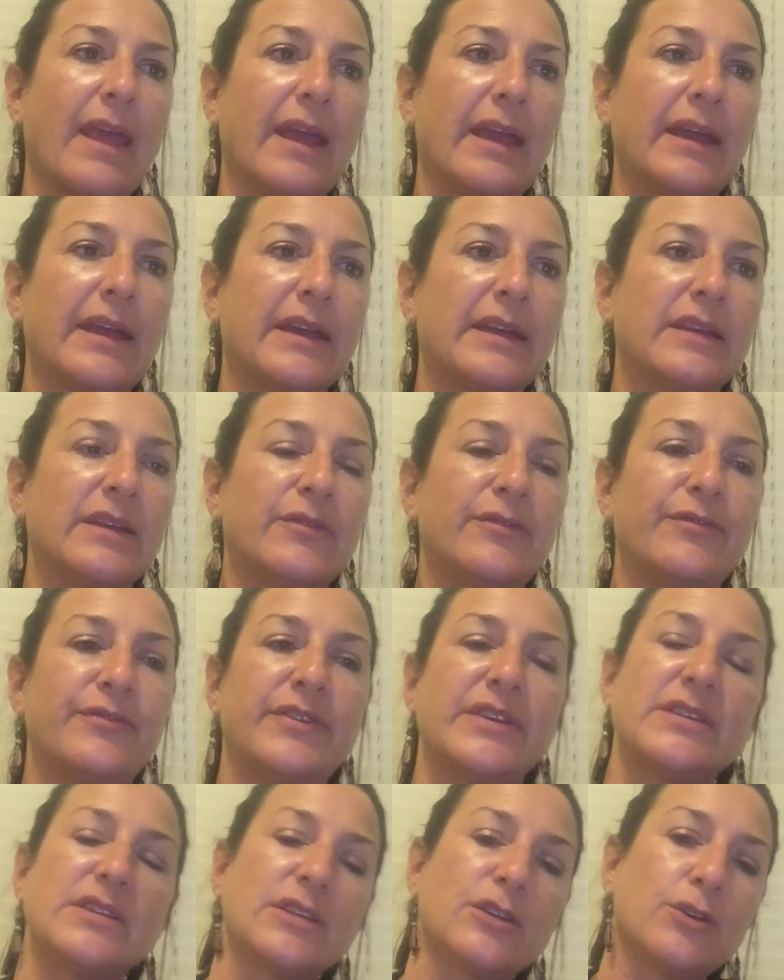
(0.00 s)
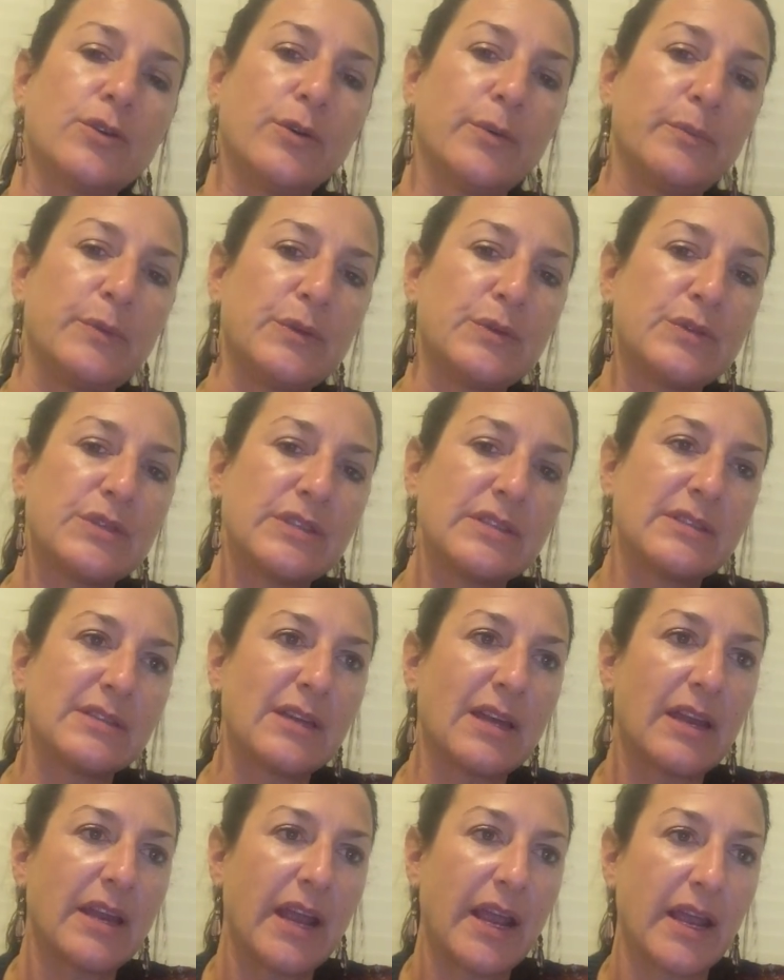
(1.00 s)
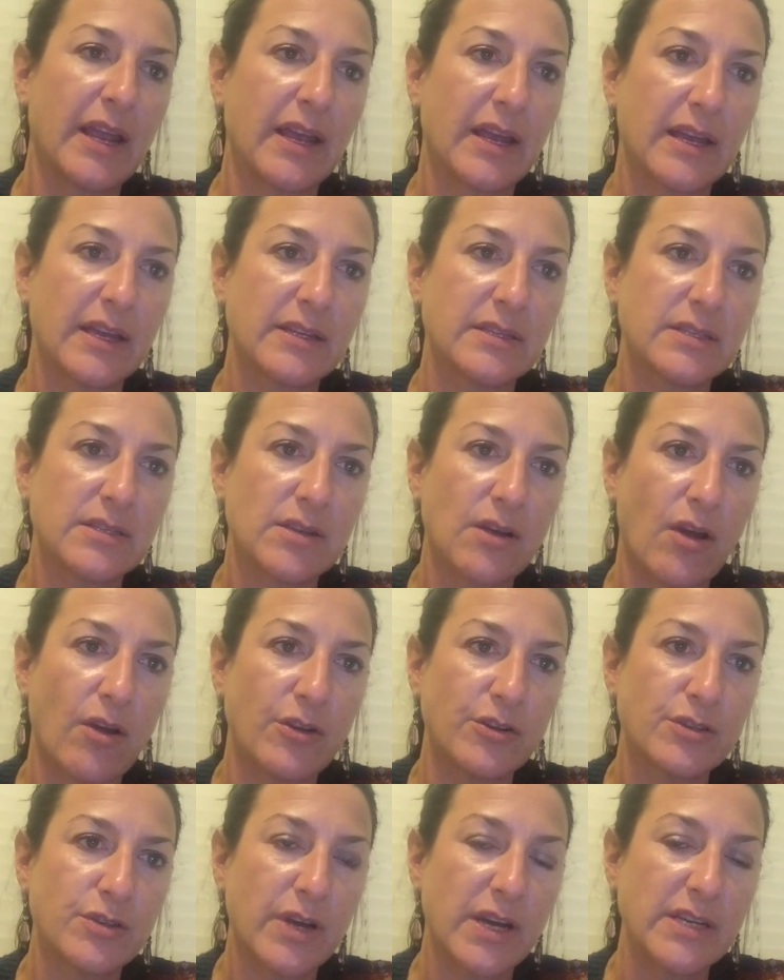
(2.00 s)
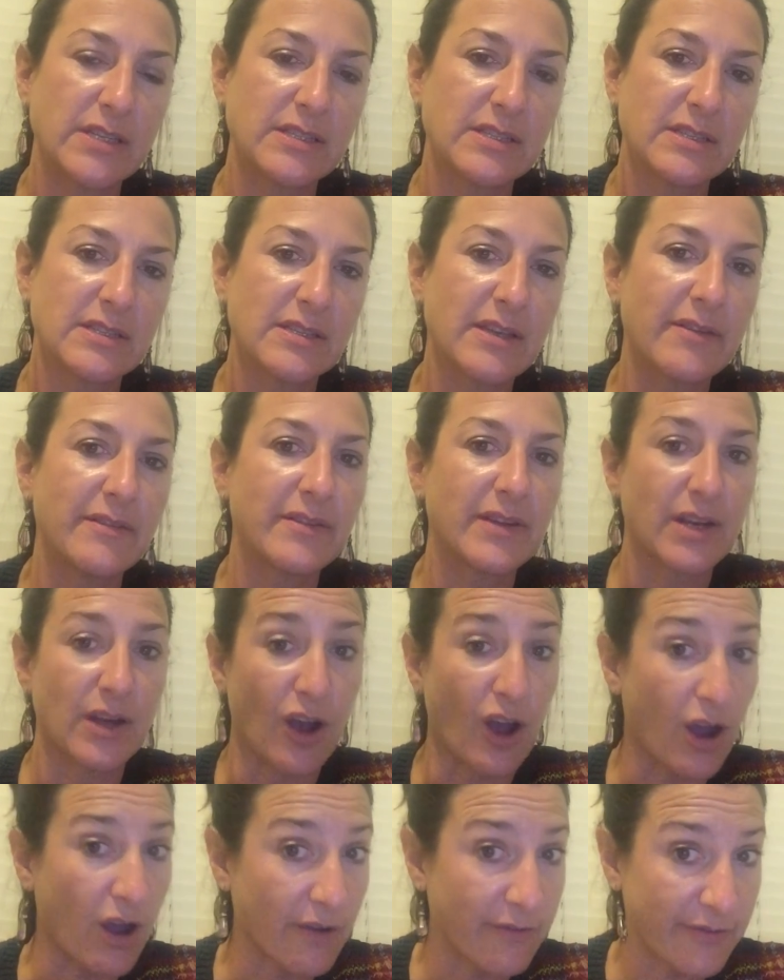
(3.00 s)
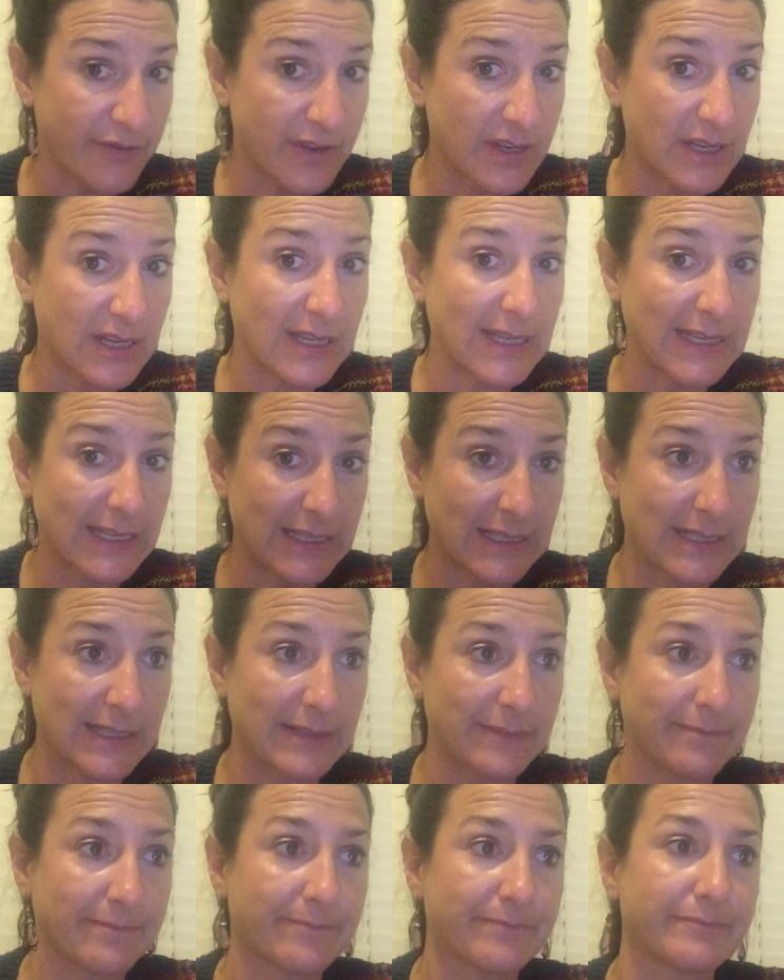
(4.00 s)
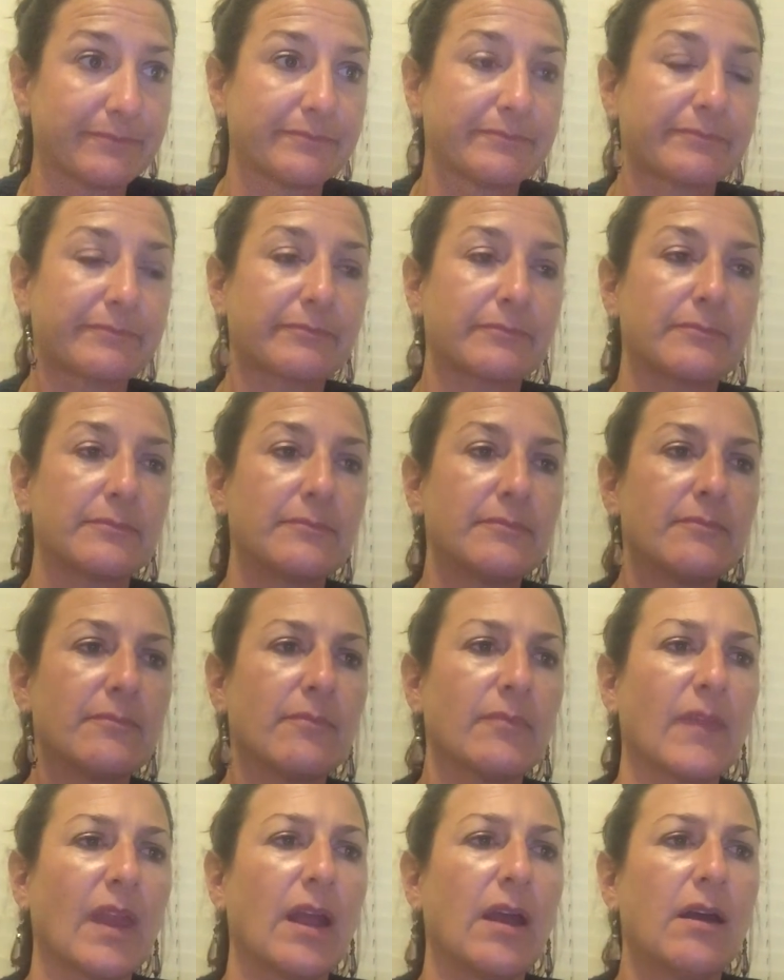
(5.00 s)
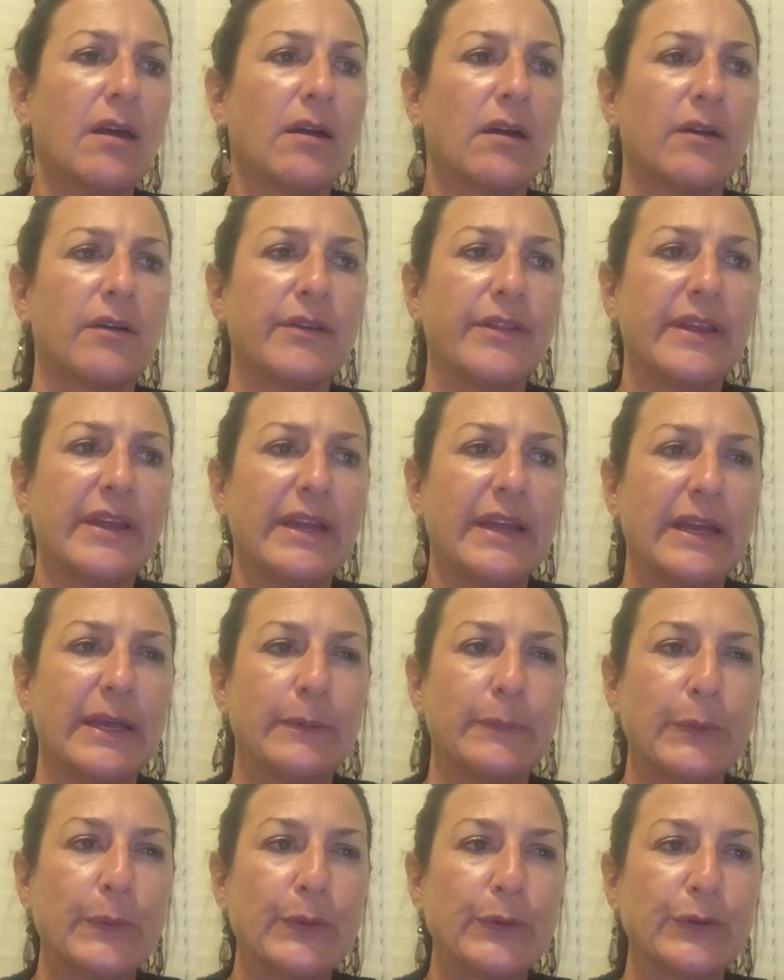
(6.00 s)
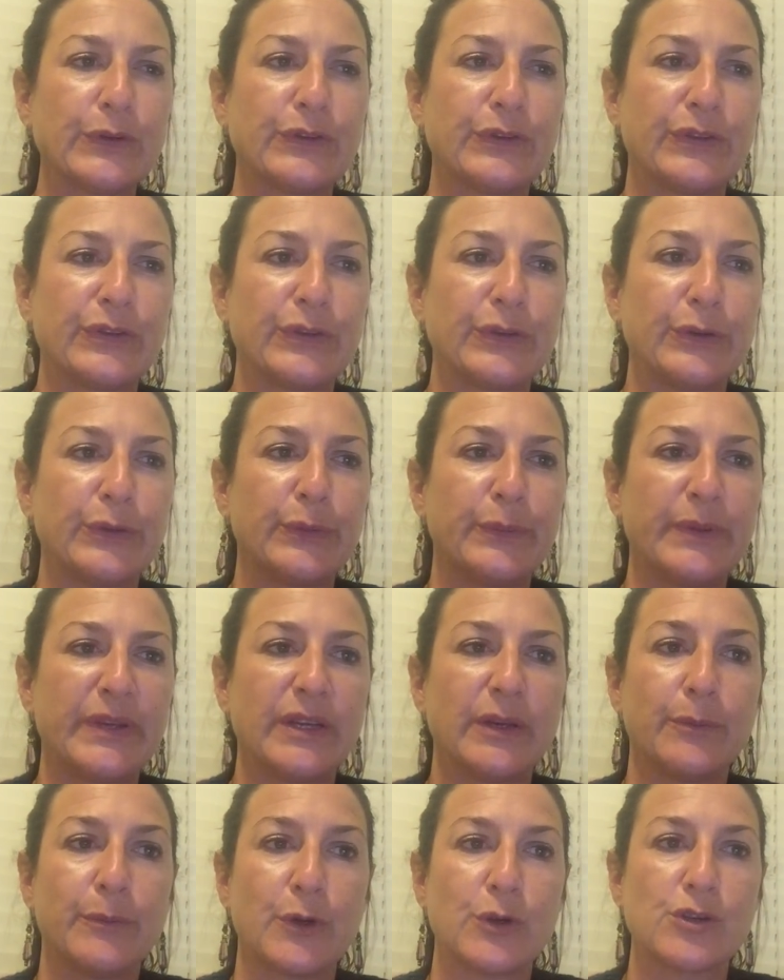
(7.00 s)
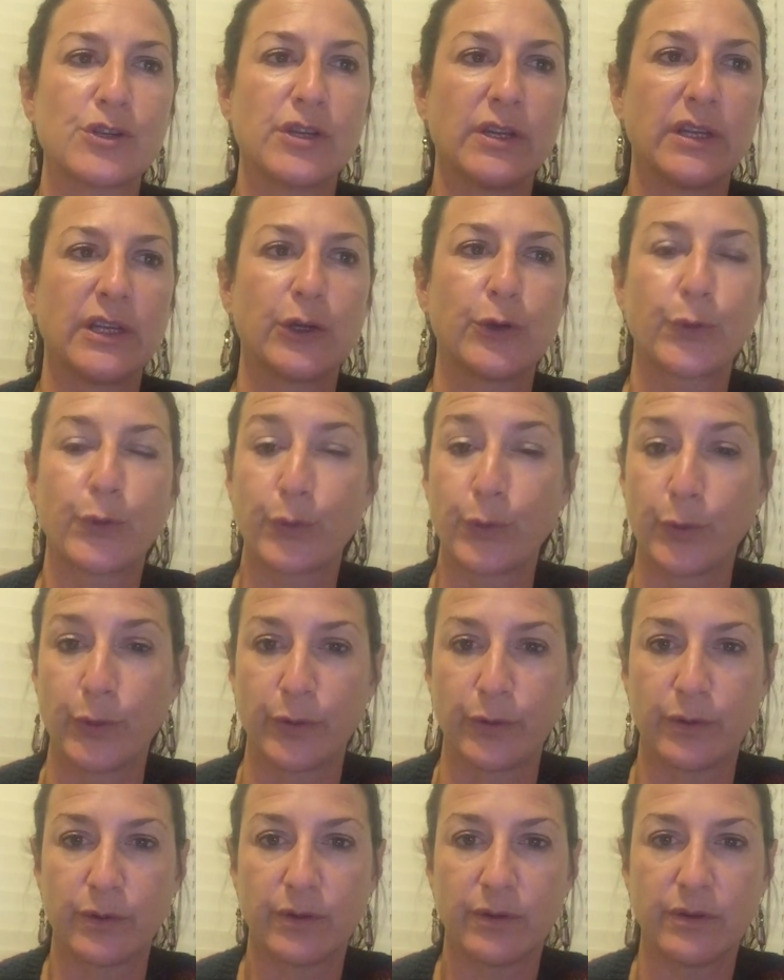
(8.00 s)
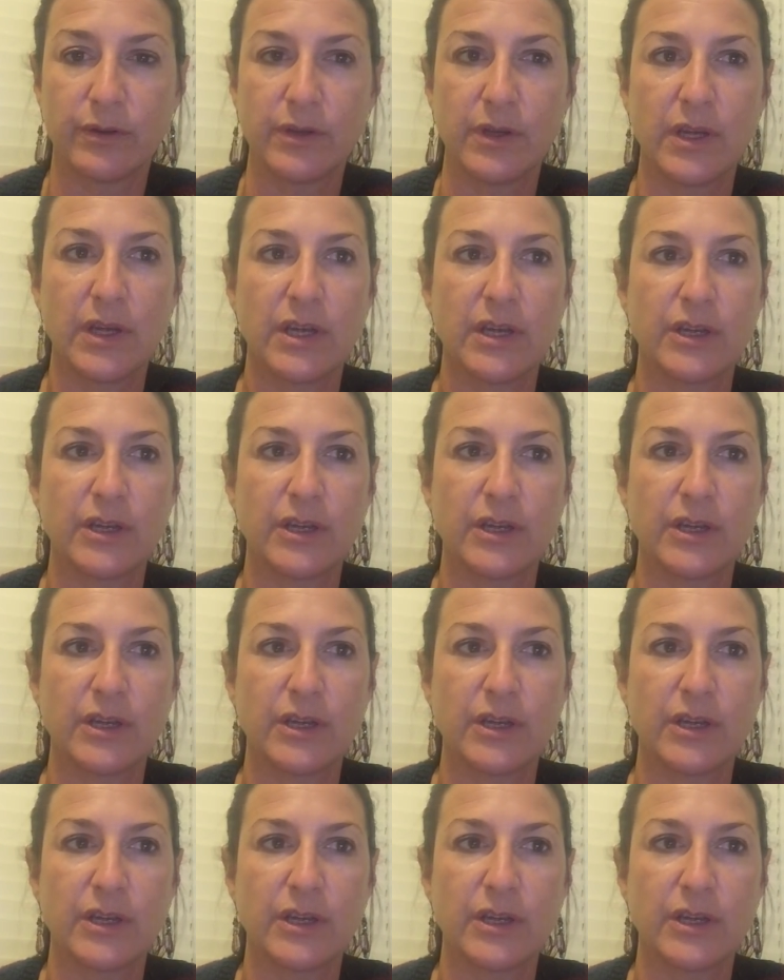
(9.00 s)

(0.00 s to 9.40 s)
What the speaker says: And if physical abuse is at hand, are traces of it often hidden? Are they able to be emotionally cruel